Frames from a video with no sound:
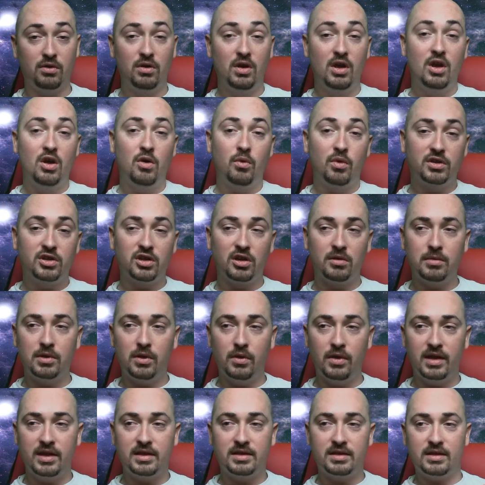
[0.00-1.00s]
what turbo
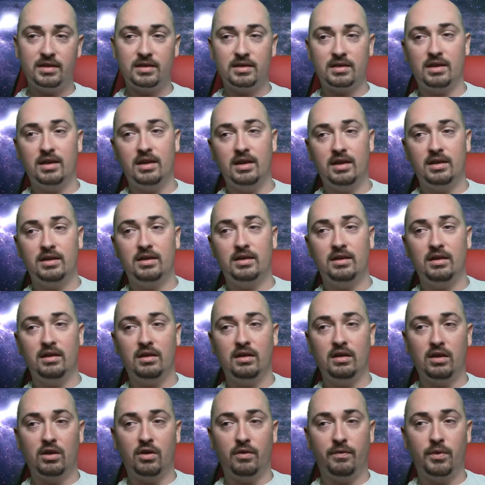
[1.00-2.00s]
is it,
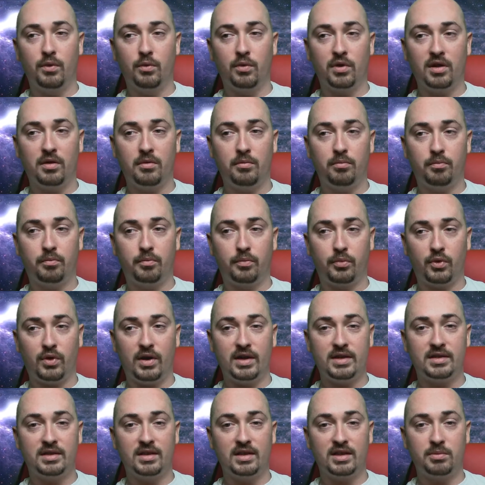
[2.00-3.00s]
if you want to
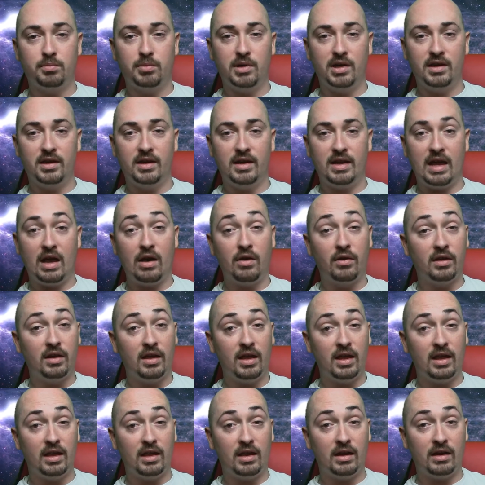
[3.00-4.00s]
press this button down
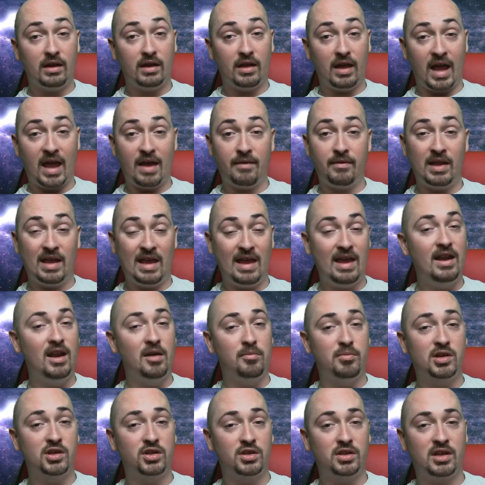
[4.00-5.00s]
and have it hit a
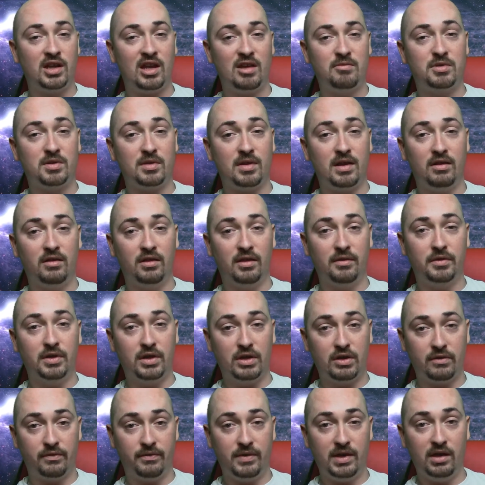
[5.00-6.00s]
bunch of times without
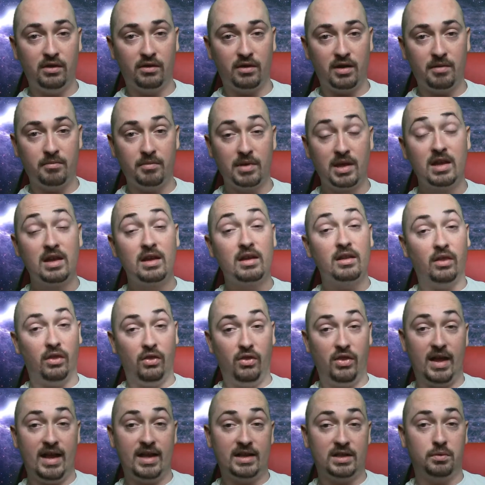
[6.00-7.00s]
lifting your finger up,
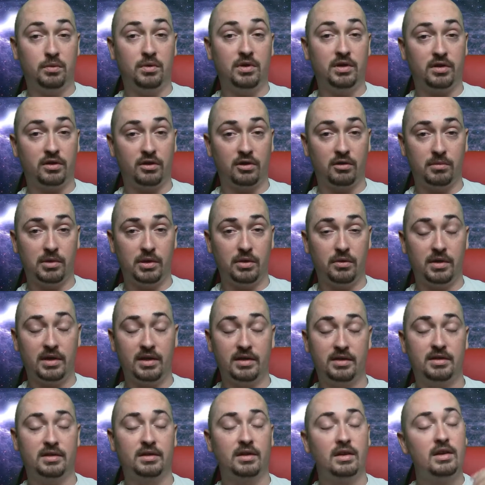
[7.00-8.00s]
that's what turbo
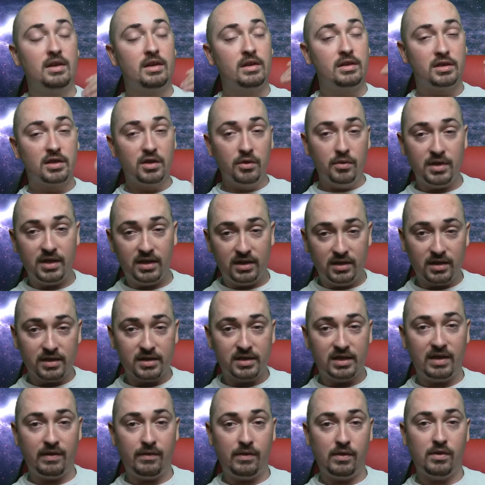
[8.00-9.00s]
is. So it
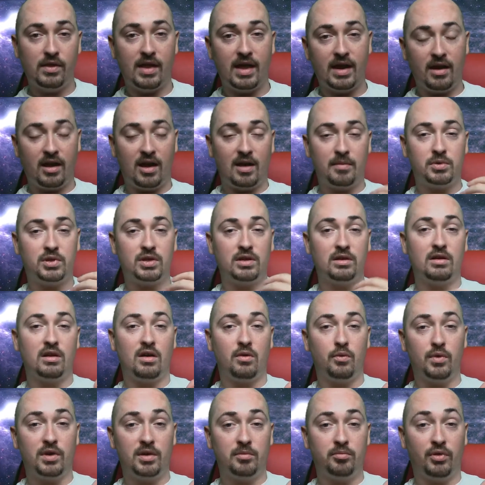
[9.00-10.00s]
does give you that option
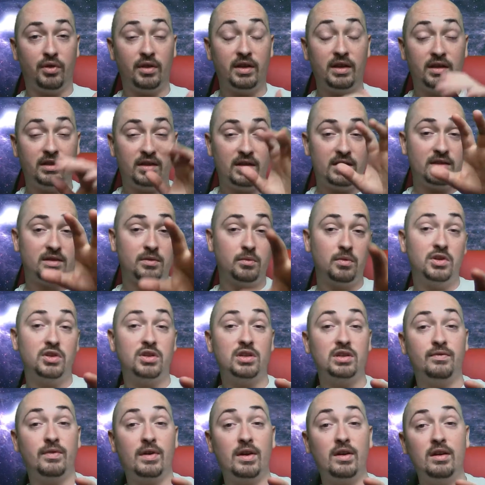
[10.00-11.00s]
when playing this, which
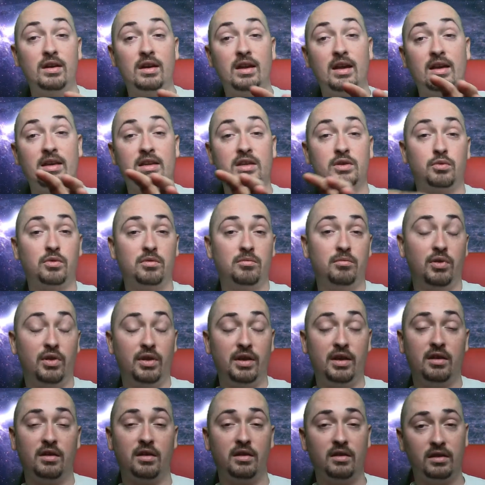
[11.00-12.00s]
is very nice when
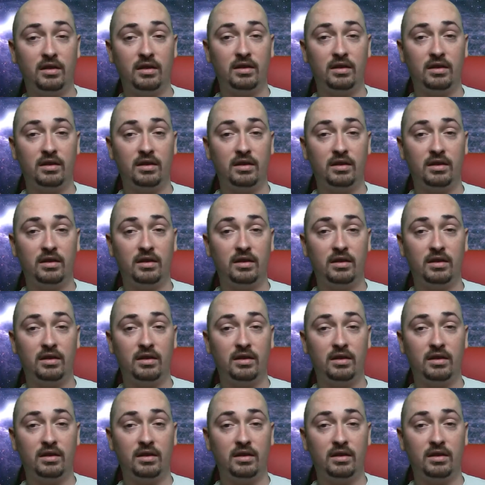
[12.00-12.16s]
playing on